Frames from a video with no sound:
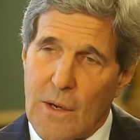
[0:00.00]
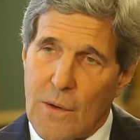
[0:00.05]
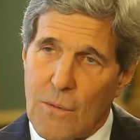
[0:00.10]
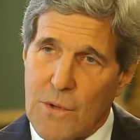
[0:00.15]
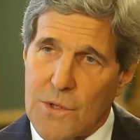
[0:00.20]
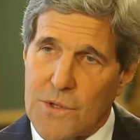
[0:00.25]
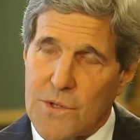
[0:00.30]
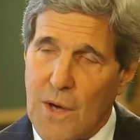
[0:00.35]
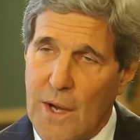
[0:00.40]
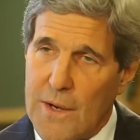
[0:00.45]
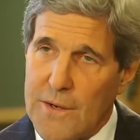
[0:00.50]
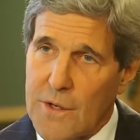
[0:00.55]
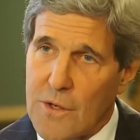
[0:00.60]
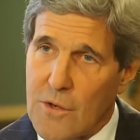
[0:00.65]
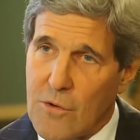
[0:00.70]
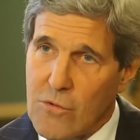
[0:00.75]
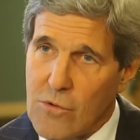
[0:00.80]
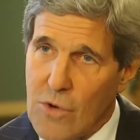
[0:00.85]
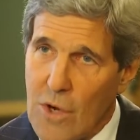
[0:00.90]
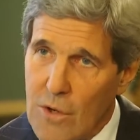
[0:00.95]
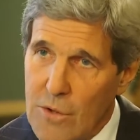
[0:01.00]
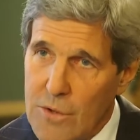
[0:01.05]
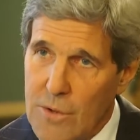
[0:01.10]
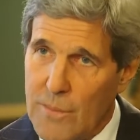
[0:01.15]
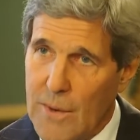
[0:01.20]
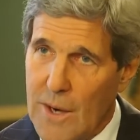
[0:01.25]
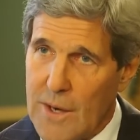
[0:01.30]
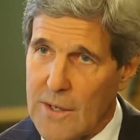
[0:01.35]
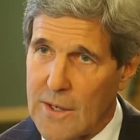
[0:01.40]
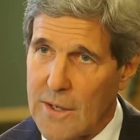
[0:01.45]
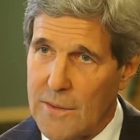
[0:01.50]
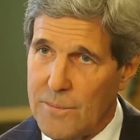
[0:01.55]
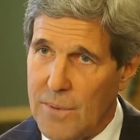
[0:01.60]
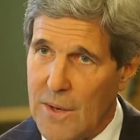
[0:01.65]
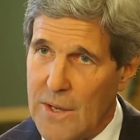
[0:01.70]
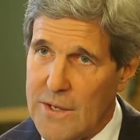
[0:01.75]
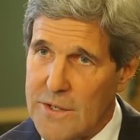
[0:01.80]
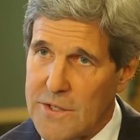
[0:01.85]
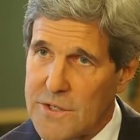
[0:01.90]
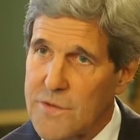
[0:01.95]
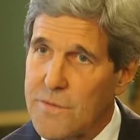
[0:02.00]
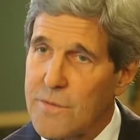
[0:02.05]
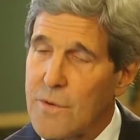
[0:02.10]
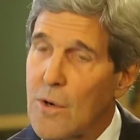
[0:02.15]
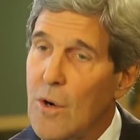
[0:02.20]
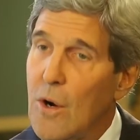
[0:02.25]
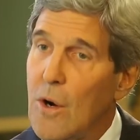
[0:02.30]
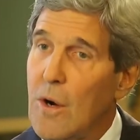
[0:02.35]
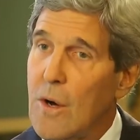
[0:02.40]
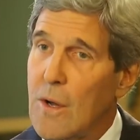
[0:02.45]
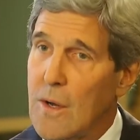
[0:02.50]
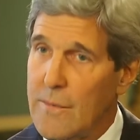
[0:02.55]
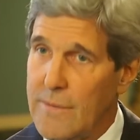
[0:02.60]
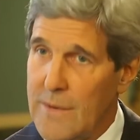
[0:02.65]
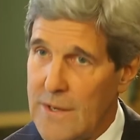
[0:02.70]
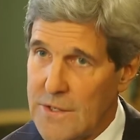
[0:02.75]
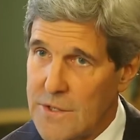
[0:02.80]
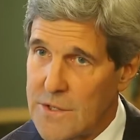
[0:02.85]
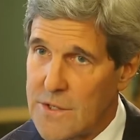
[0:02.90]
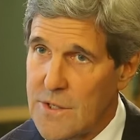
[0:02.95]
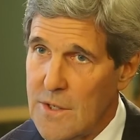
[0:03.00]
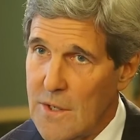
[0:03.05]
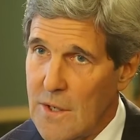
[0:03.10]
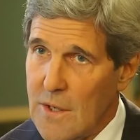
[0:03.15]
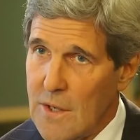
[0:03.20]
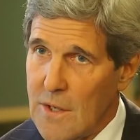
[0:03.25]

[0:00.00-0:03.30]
we're trying to grow the marketplace for all of us.